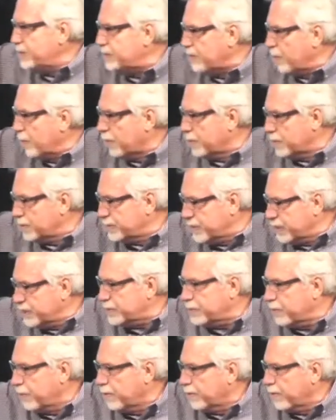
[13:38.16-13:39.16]
doors, this
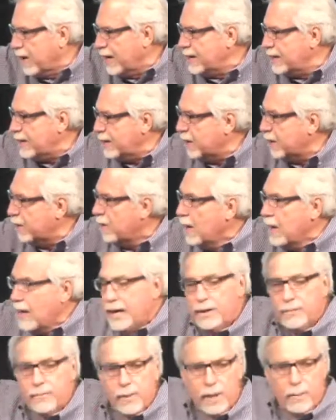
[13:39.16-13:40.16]
door right here,
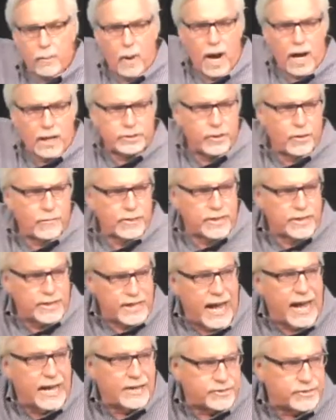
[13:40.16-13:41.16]
and we walked over to the
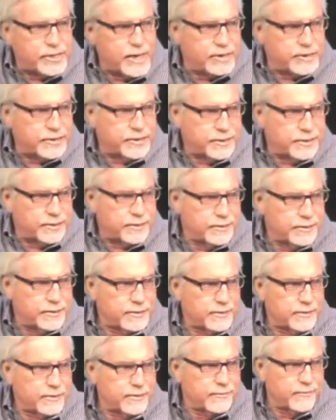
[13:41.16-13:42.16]
gas station.
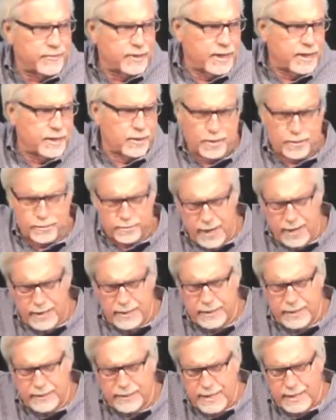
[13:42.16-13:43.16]
Valero, right?
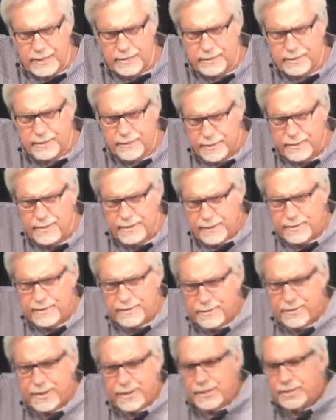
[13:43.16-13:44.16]
Isn't that our,
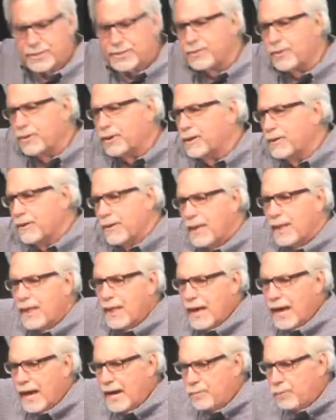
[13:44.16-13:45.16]
right next door?
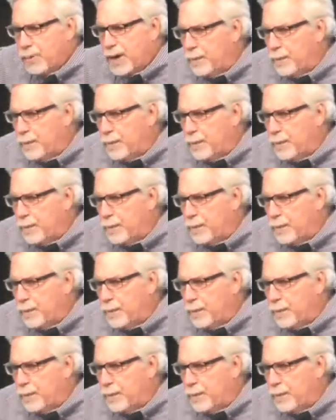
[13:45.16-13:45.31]
and we